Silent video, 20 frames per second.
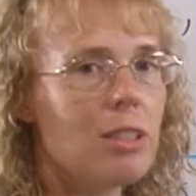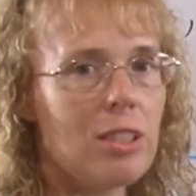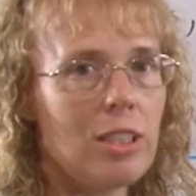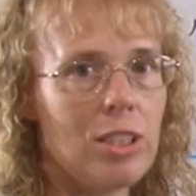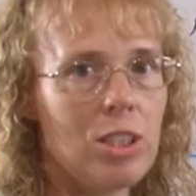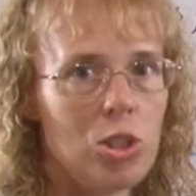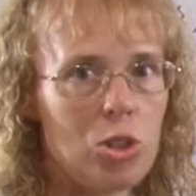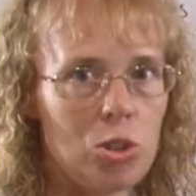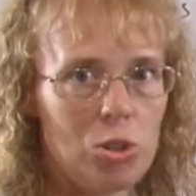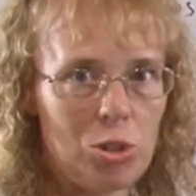gonna
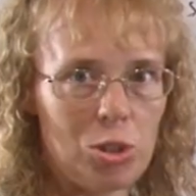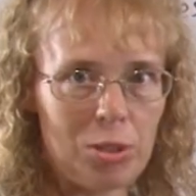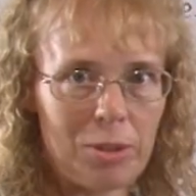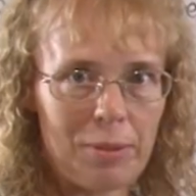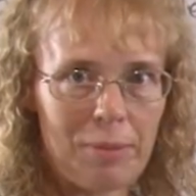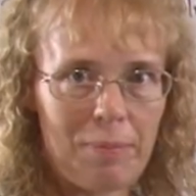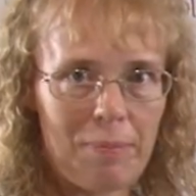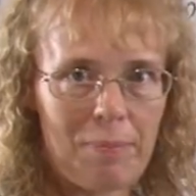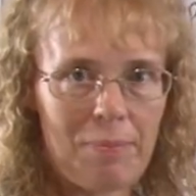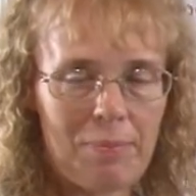use.
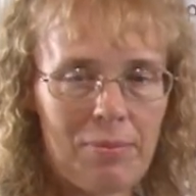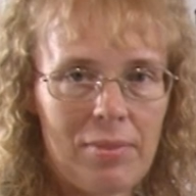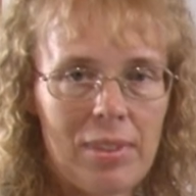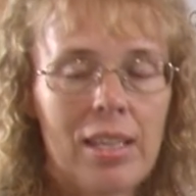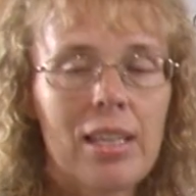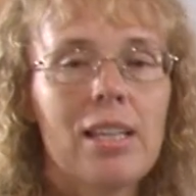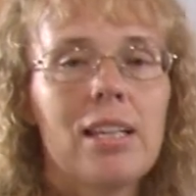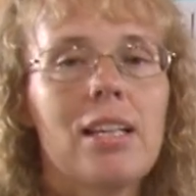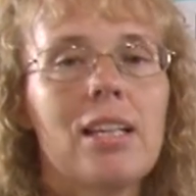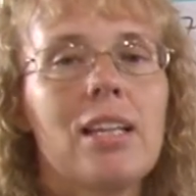
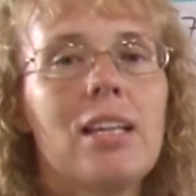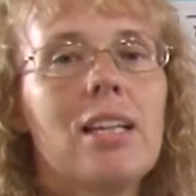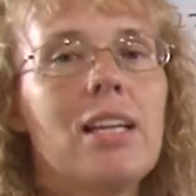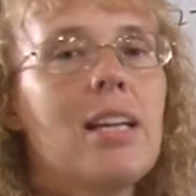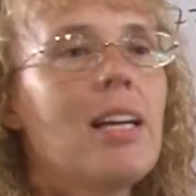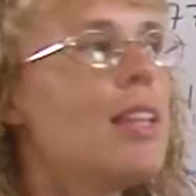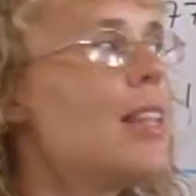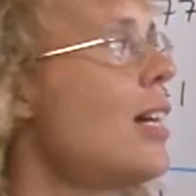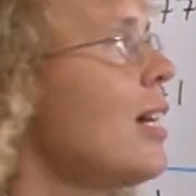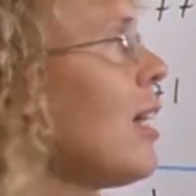
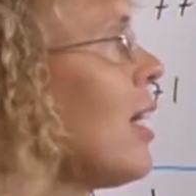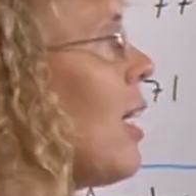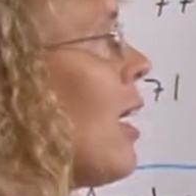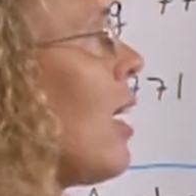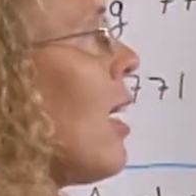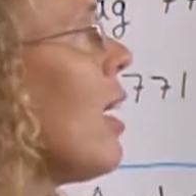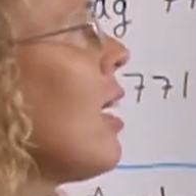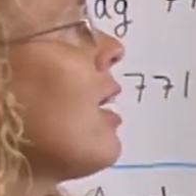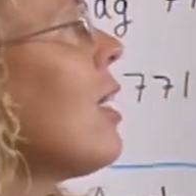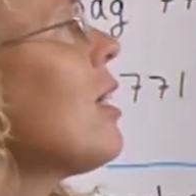And then
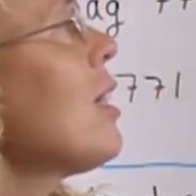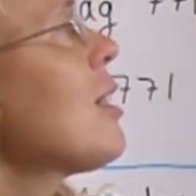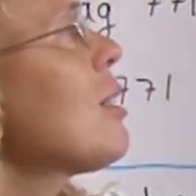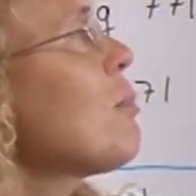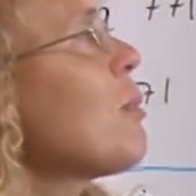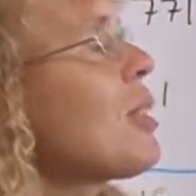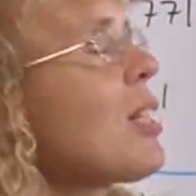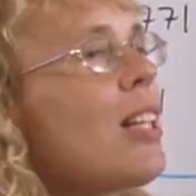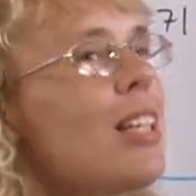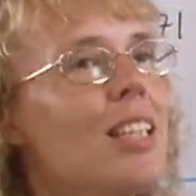
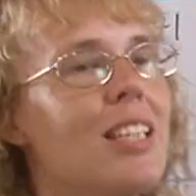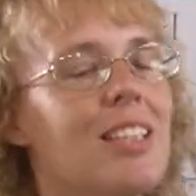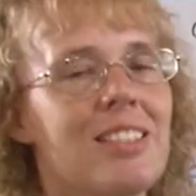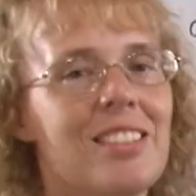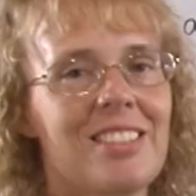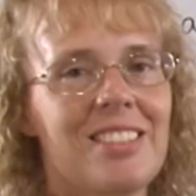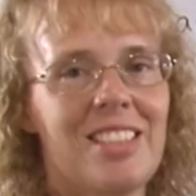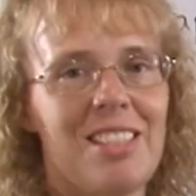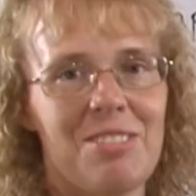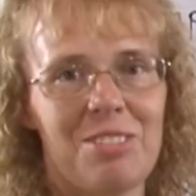ultimately,
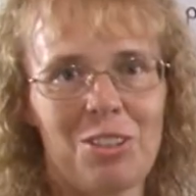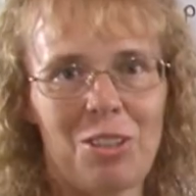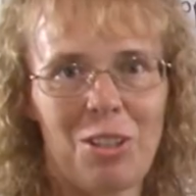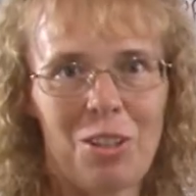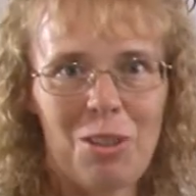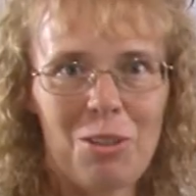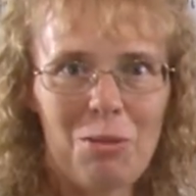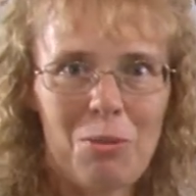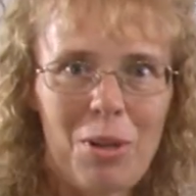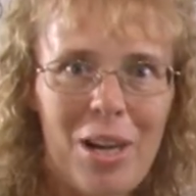after a
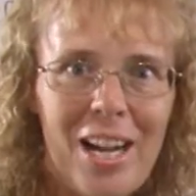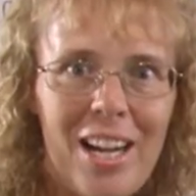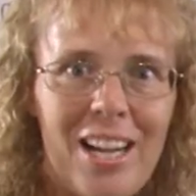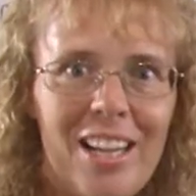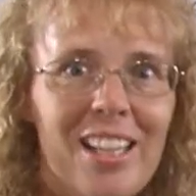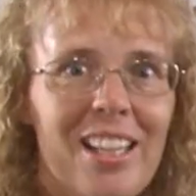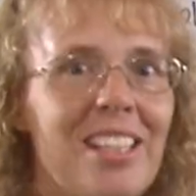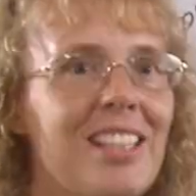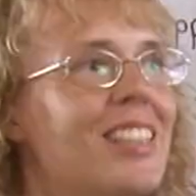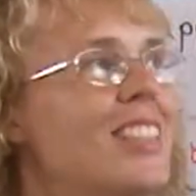long
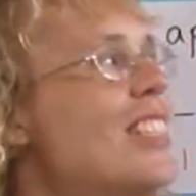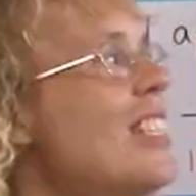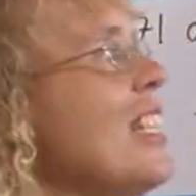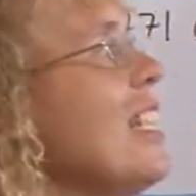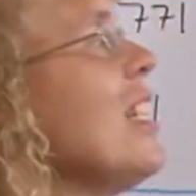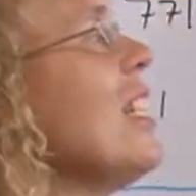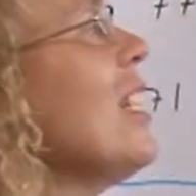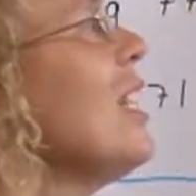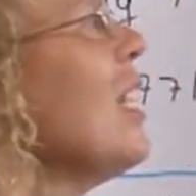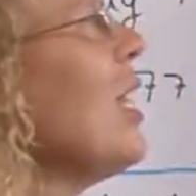while,
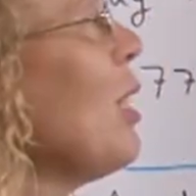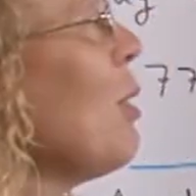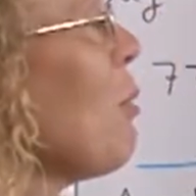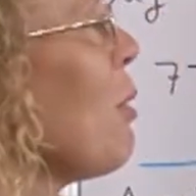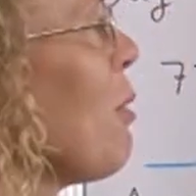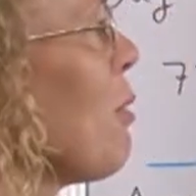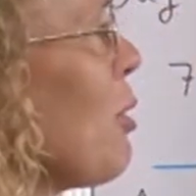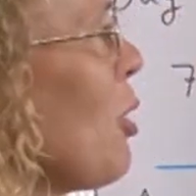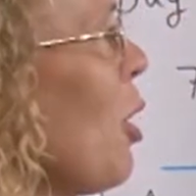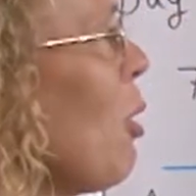
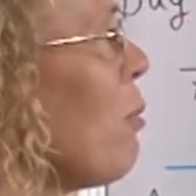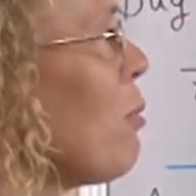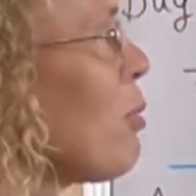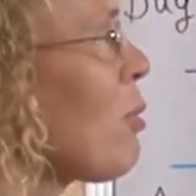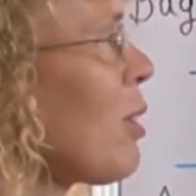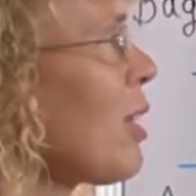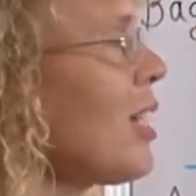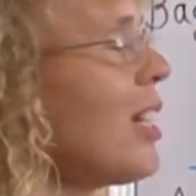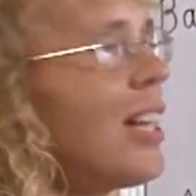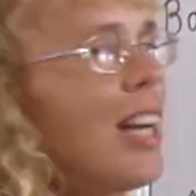we would
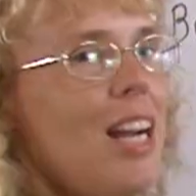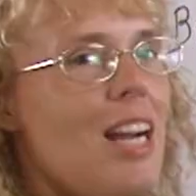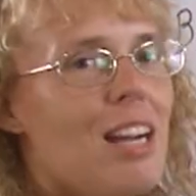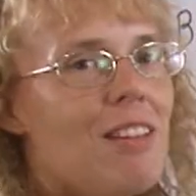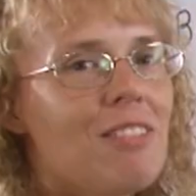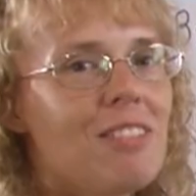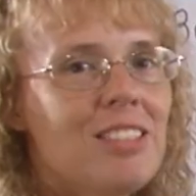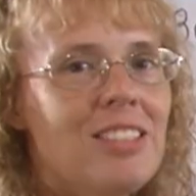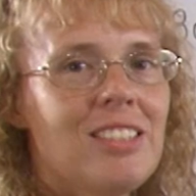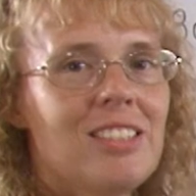hopefully
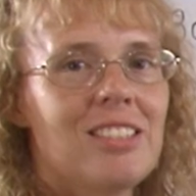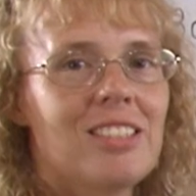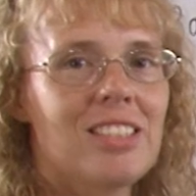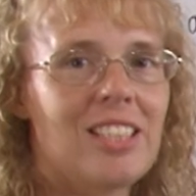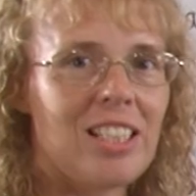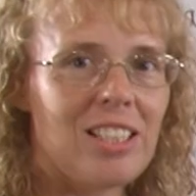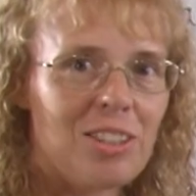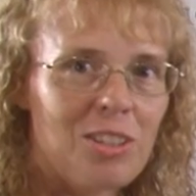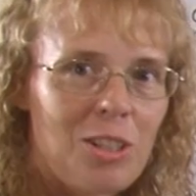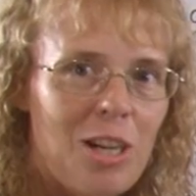have
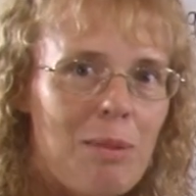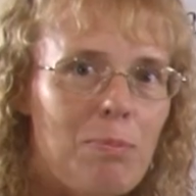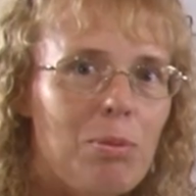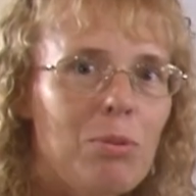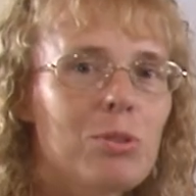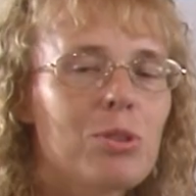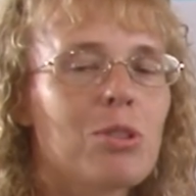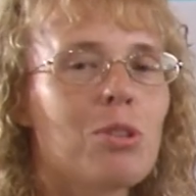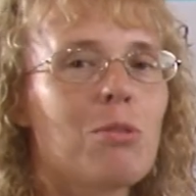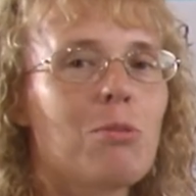zero
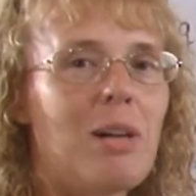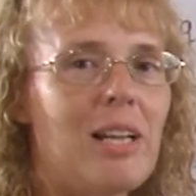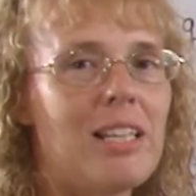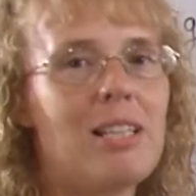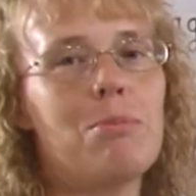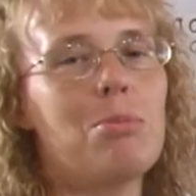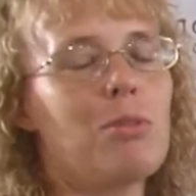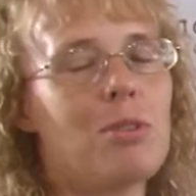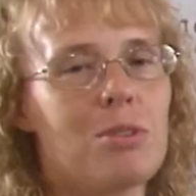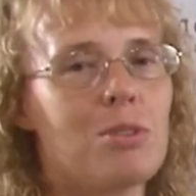apples or one
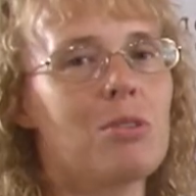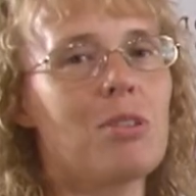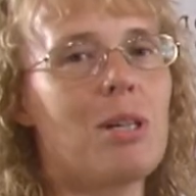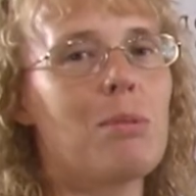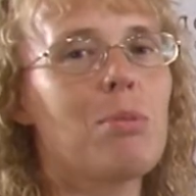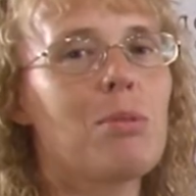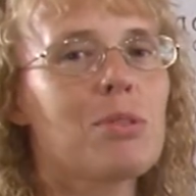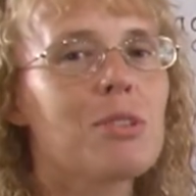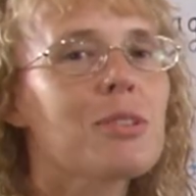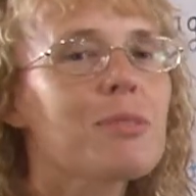apple or two
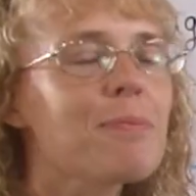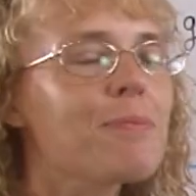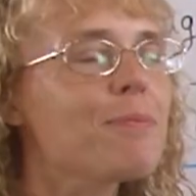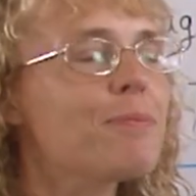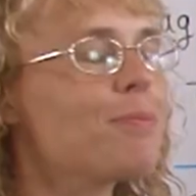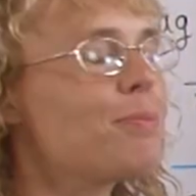apples.